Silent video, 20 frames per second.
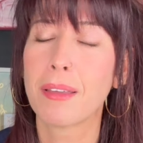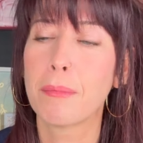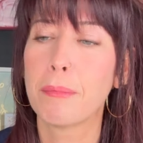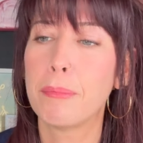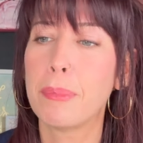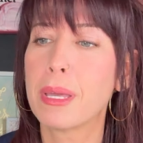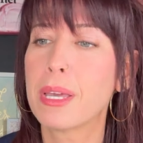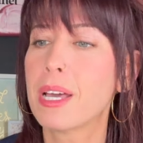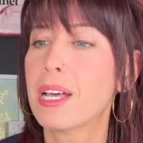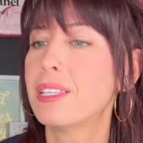
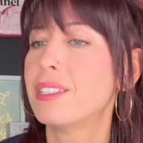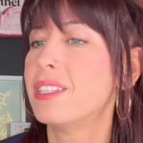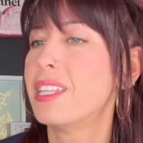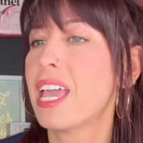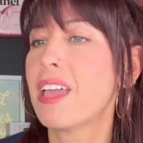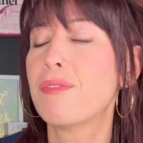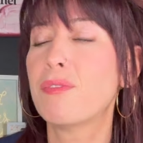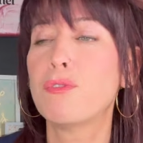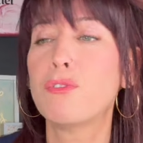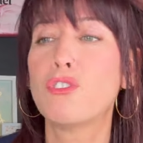Because
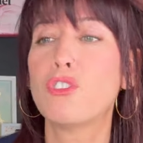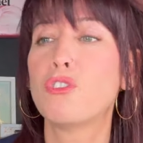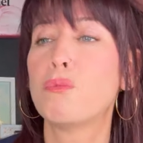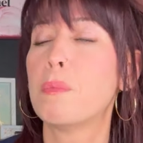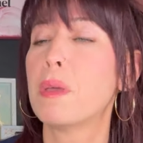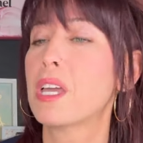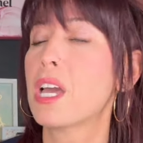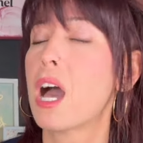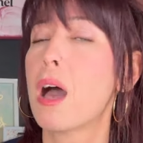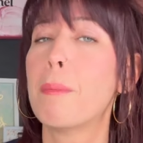they've just
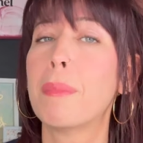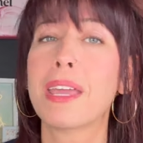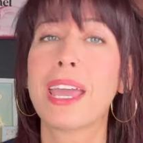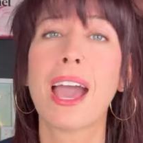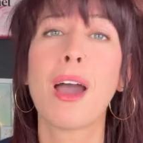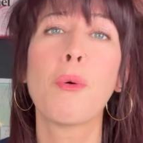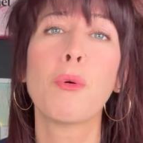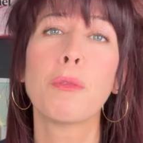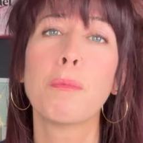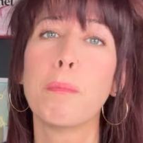been coming
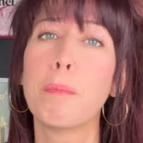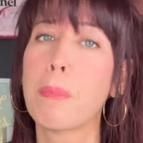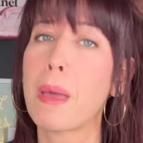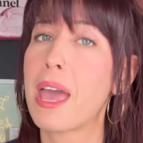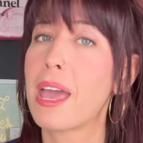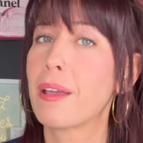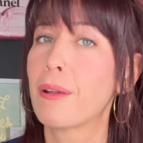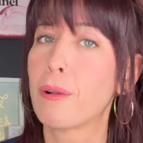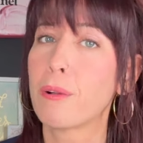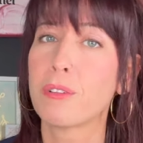out with
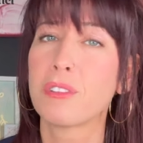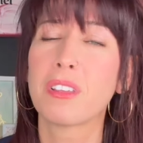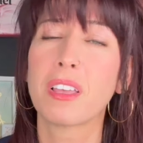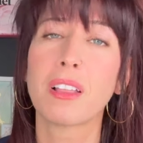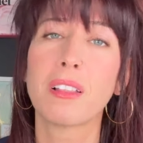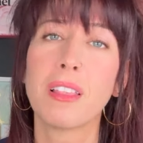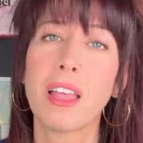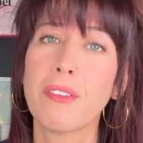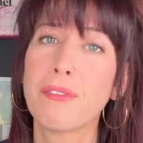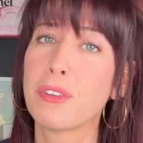bangers
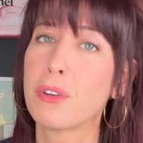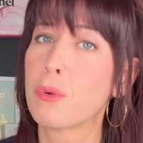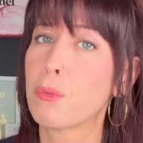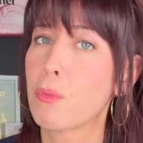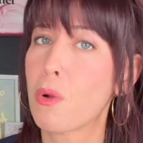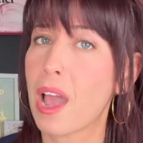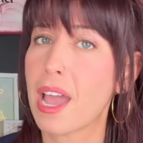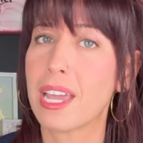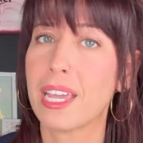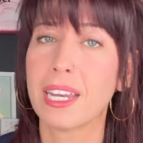like left and
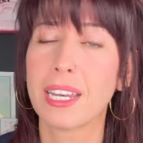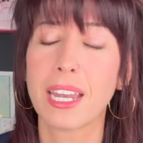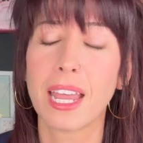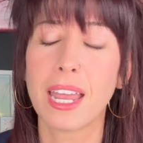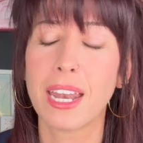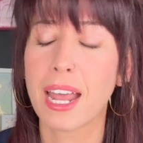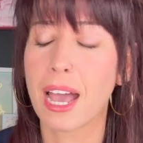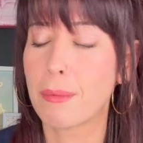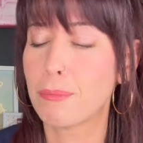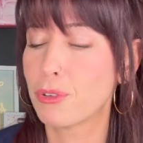right,
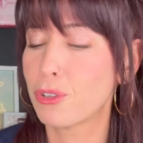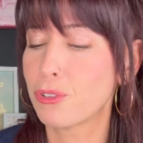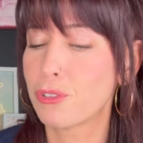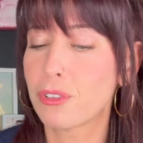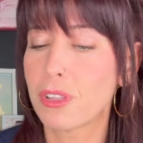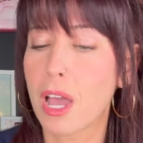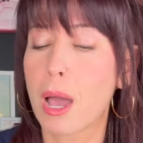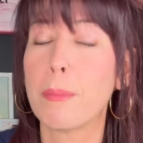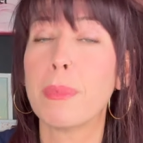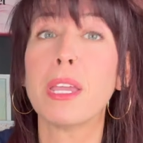and
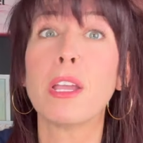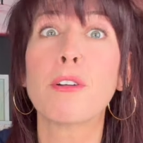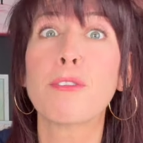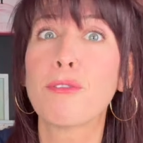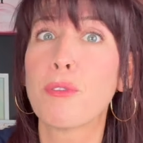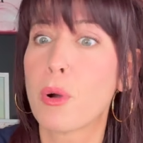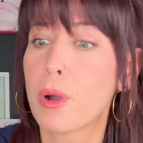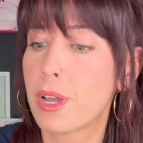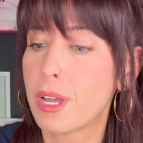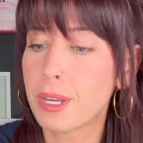I'm here
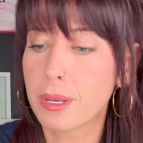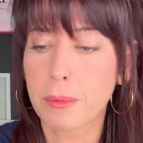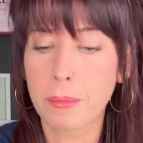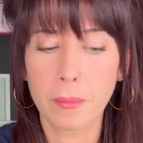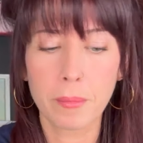for it.